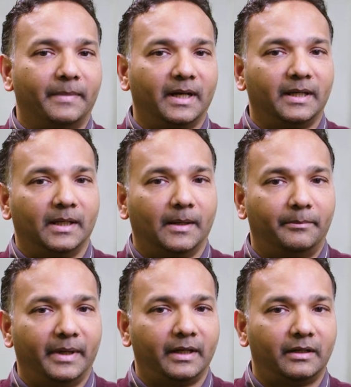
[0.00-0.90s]
By
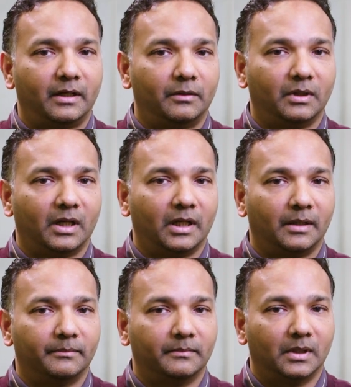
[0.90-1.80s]
background, I
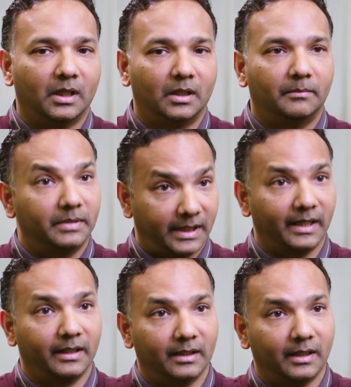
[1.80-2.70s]
am a
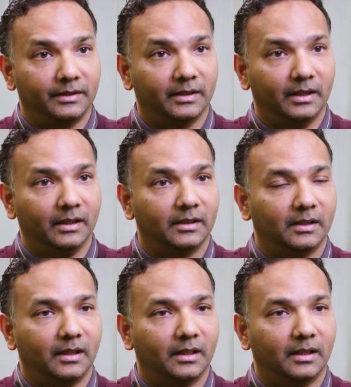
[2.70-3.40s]
mechanical engineer.